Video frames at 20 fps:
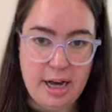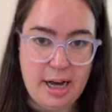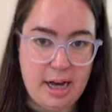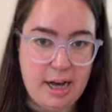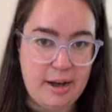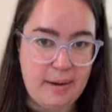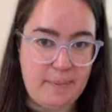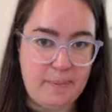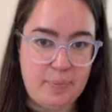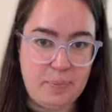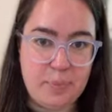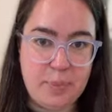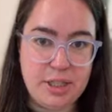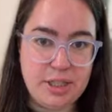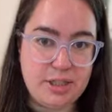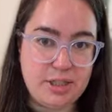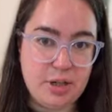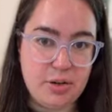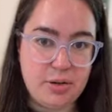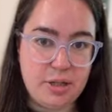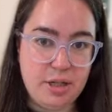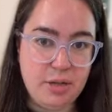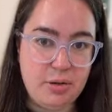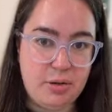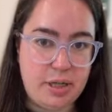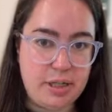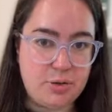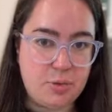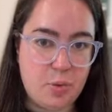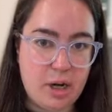But it's so
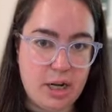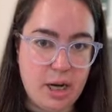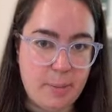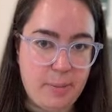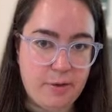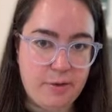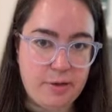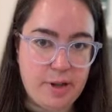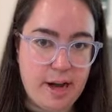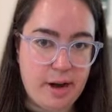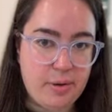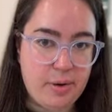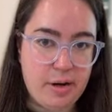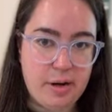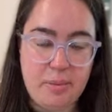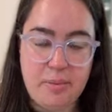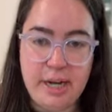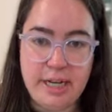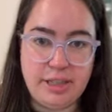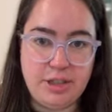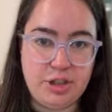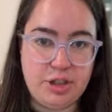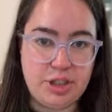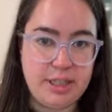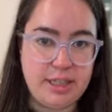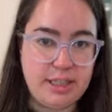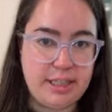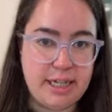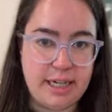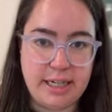cute. It's 1 cup of flour and it makes
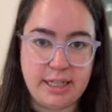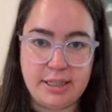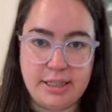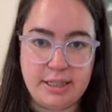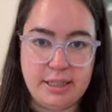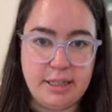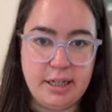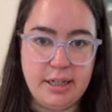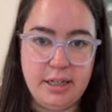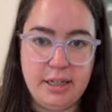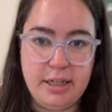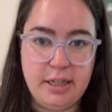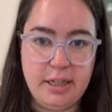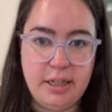just 6